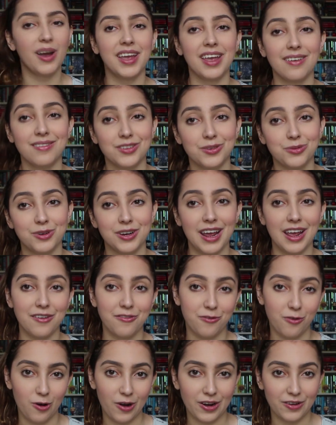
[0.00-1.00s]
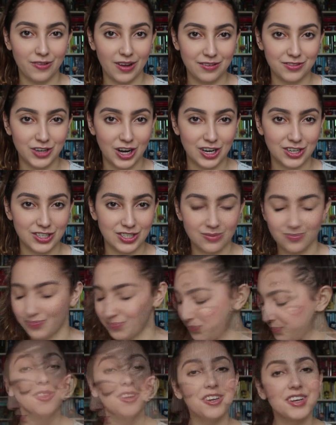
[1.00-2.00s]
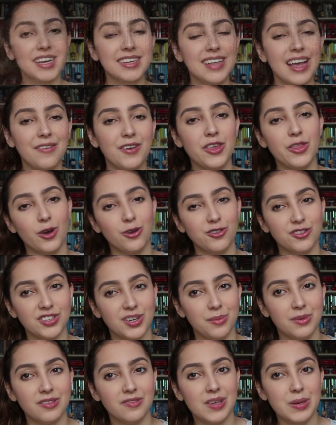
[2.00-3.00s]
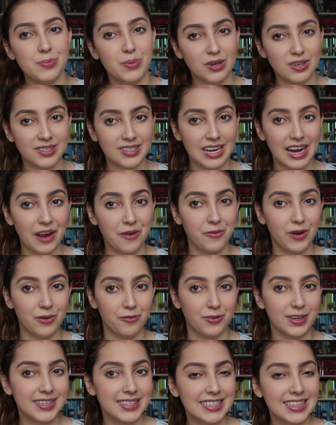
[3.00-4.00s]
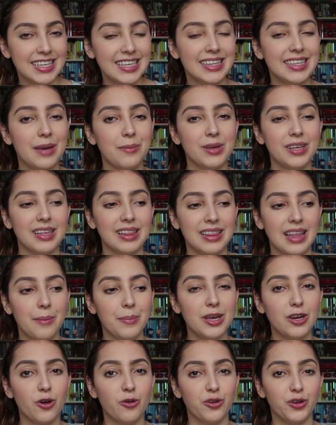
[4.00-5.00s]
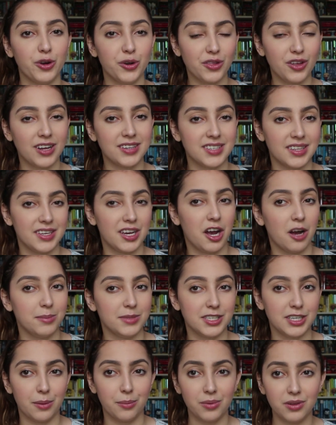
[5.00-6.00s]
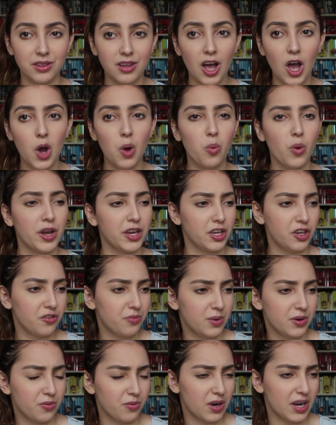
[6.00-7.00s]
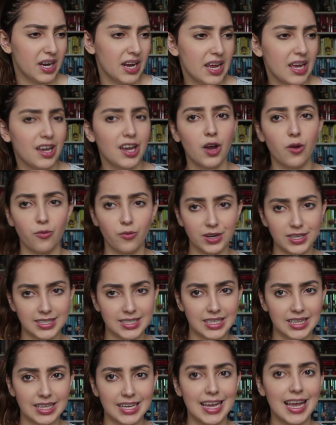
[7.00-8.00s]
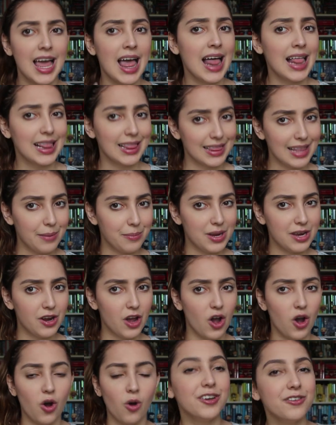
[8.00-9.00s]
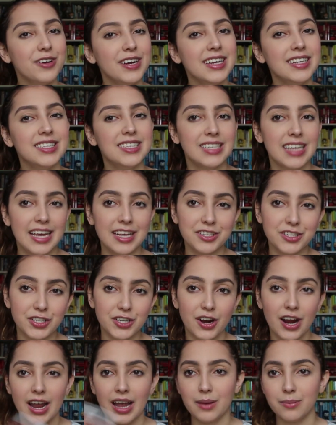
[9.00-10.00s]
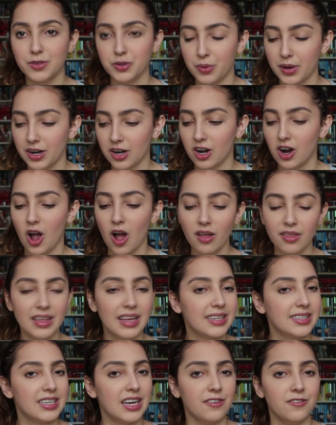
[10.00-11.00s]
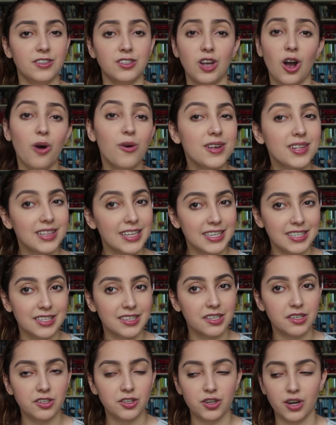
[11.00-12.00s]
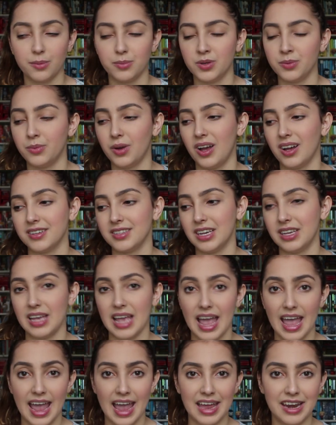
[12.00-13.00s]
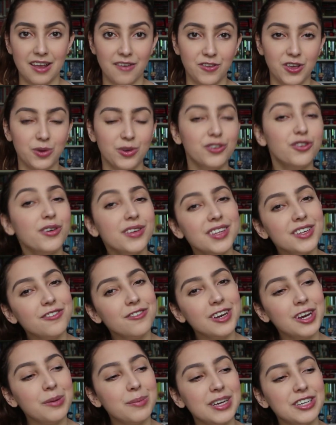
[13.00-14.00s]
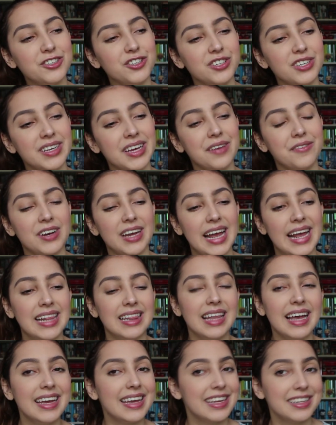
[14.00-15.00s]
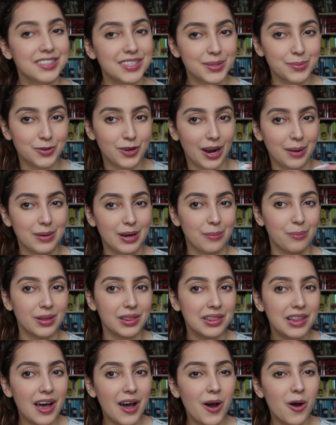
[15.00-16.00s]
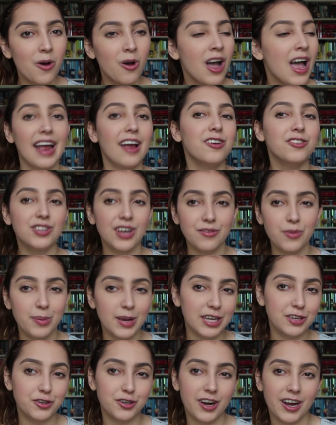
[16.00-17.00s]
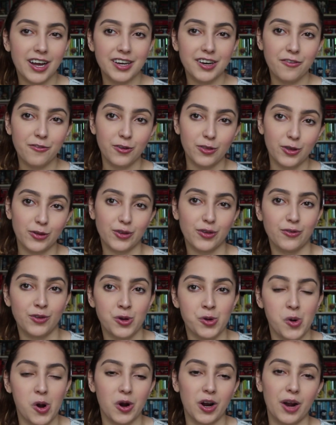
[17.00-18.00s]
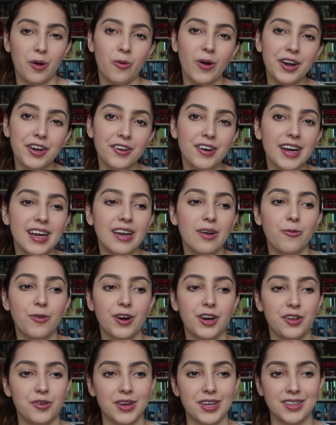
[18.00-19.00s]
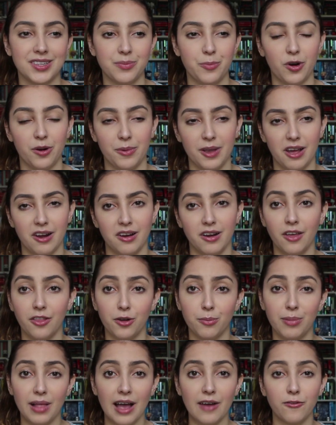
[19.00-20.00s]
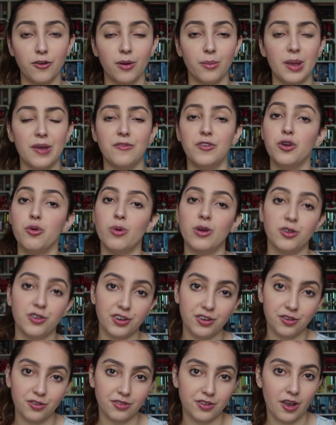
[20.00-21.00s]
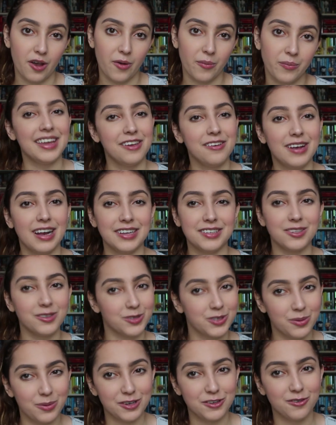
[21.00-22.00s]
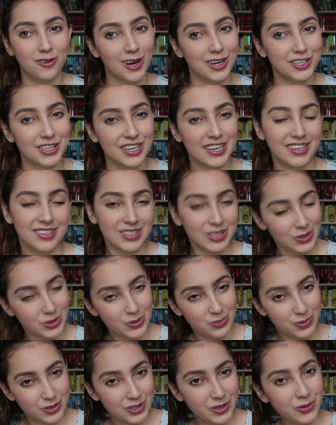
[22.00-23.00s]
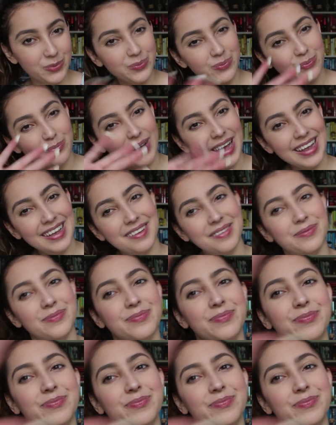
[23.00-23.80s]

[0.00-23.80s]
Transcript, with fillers: I gave this one a 4 out of 5 stars. So there you guys have it. Those are some of the books that I read recently. Let me, let me know your thoughts in the comments down below, what you've been reading recently. Let me know. Goodreads, Instagram, Twitter, all that stuff is always linked in the description box. And if you enjoyed this video, make sure to give it a like and subscribe down below. I also have a Patreon for those of you who are wondering where you can support me on another platform if you wish to do so. Thank you guys so, so much for watching and I'll see you super soon. Bye!